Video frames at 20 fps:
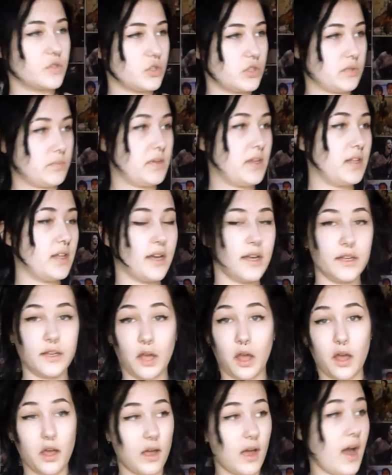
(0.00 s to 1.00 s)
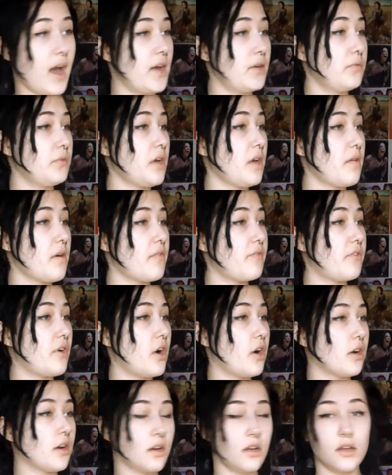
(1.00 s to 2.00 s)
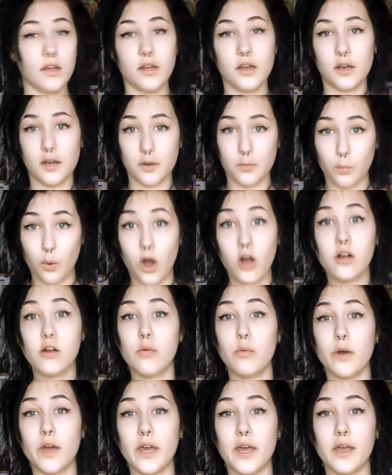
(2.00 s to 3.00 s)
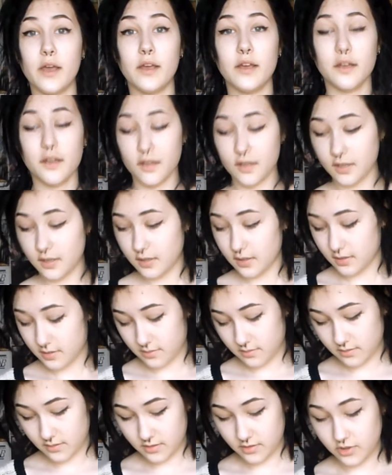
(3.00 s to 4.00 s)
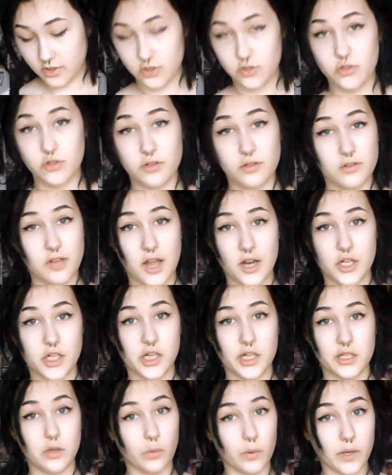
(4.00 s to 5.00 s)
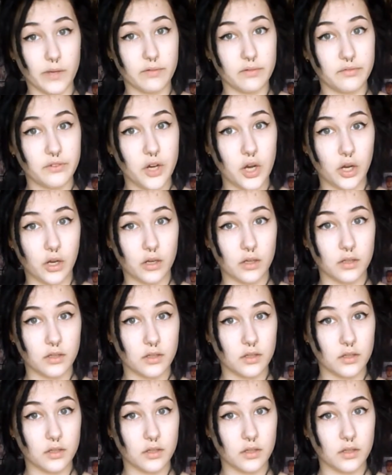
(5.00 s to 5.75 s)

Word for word: just be like, I don't give a fuck and walk away and just actually don't give a fuck.